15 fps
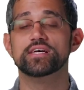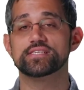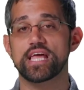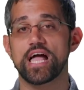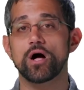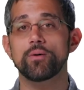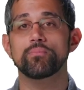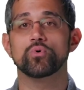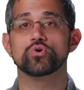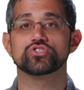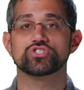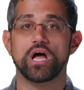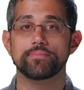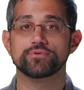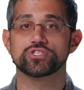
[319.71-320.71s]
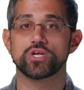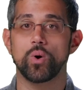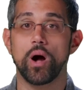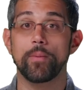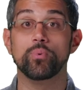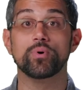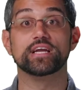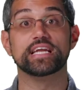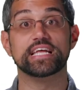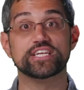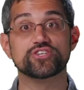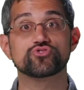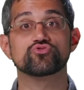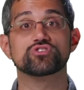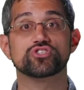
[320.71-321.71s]
to help more jobs show up when an
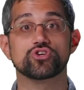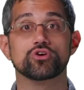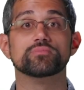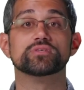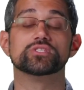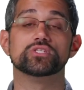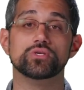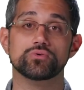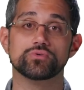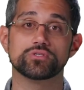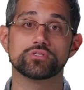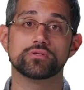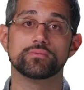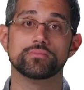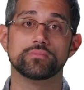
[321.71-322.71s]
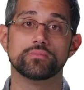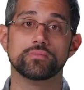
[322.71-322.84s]
industry term is used.